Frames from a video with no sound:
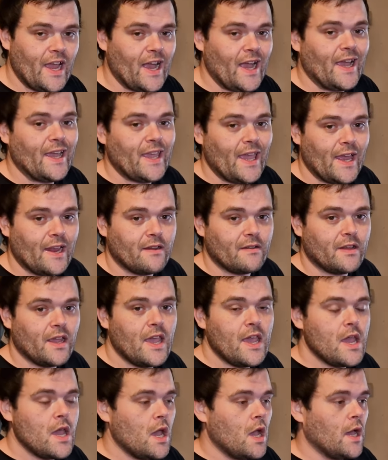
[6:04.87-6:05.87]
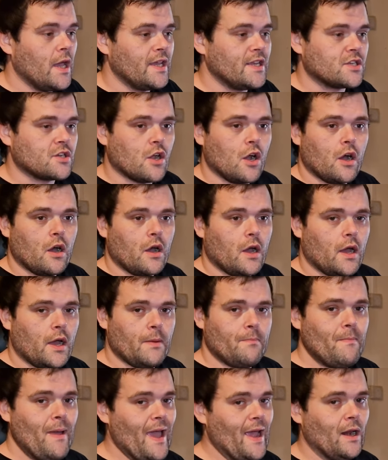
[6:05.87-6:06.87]
high end. It's got
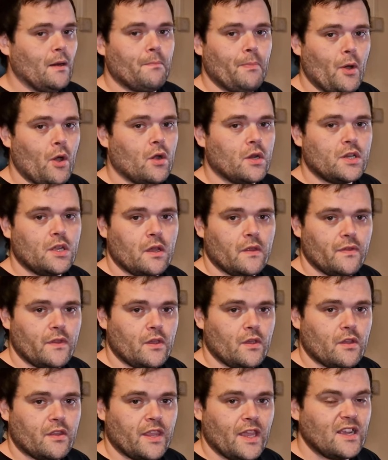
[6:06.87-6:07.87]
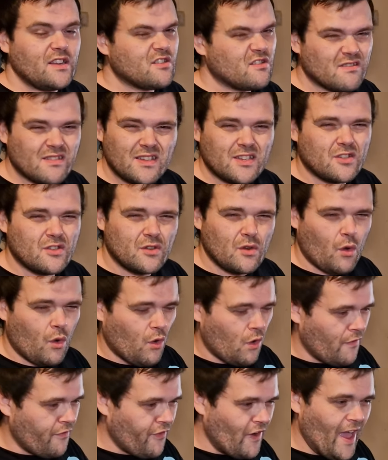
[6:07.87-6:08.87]
a metal body on the thing, so there's
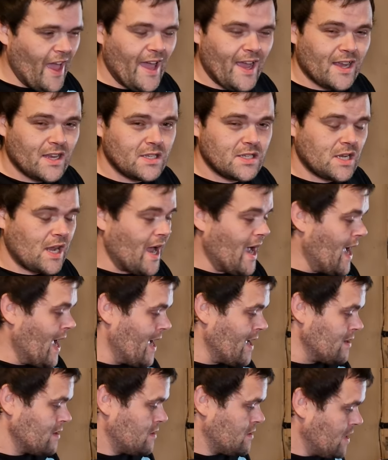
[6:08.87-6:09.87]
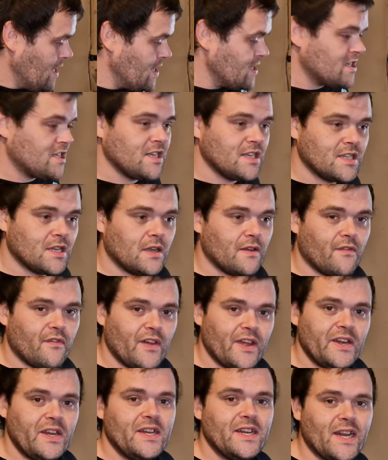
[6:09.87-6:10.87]
no flex, and this is a
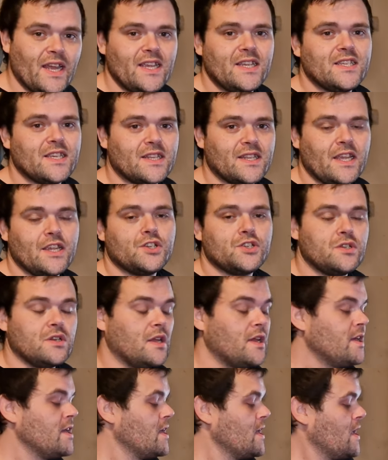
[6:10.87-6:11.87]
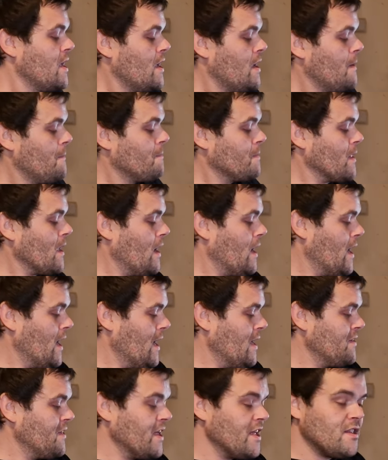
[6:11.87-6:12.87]
very nice addition.
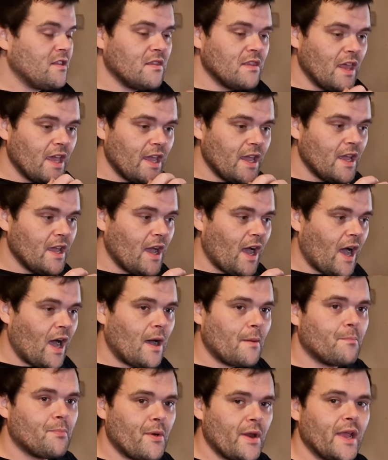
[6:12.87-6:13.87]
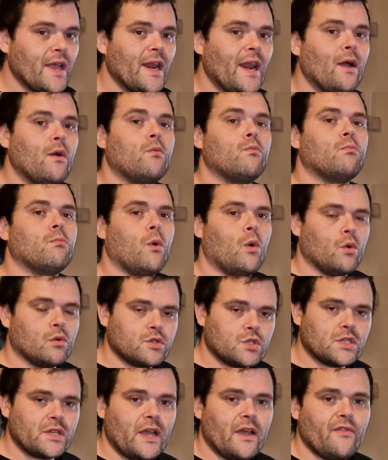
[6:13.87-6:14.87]
They are bringing out more
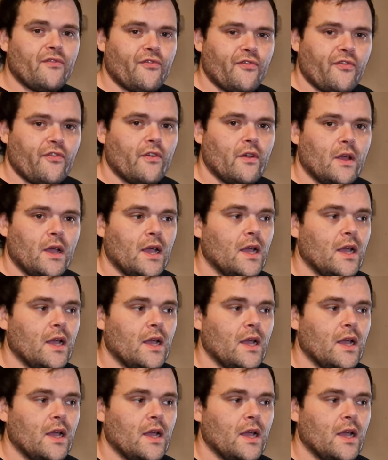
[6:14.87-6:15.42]
stuff.